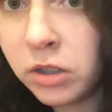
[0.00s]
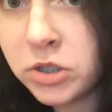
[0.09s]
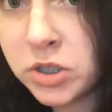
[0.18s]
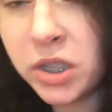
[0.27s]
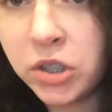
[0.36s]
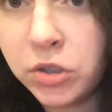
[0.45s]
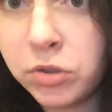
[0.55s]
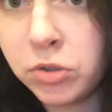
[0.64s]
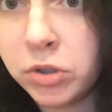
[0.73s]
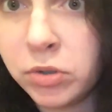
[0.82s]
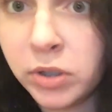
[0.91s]
Just like you do.
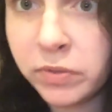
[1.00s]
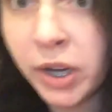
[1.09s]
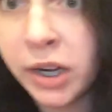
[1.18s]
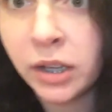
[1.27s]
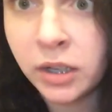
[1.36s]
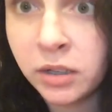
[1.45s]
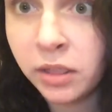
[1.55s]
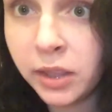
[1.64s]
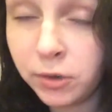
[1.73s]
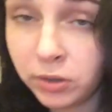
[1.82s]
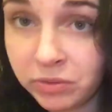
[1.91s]
You were invited,
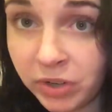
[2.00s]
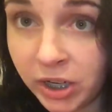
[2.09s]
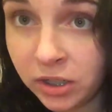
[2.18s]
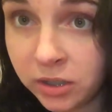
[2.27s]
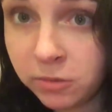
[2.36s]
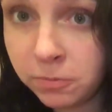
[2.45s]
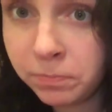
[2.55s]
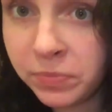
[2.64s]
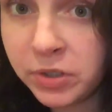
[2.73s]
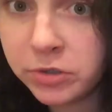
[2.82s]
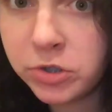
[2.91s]
they were invited.
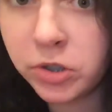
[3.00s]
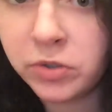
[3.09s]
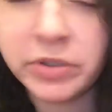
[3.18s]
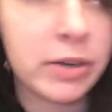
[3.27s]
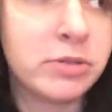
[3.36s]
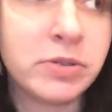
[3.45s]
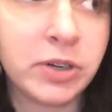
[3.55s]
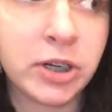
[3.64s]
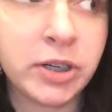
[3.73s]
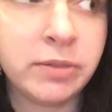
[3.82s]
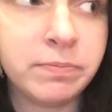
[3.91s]
So that was
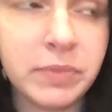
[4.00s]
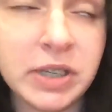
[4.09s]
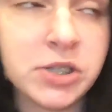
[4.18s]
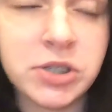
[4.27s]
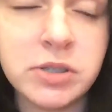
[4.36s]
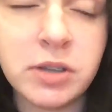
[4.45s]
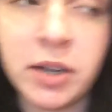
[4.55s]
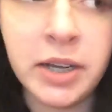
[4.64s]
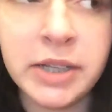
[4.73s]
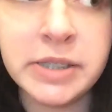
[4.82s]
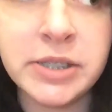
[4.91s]
it's just
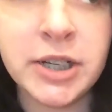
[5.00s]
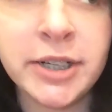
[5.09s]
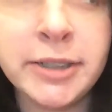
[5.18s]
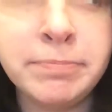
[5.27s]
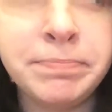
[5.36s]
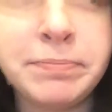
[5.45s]
unnecessary.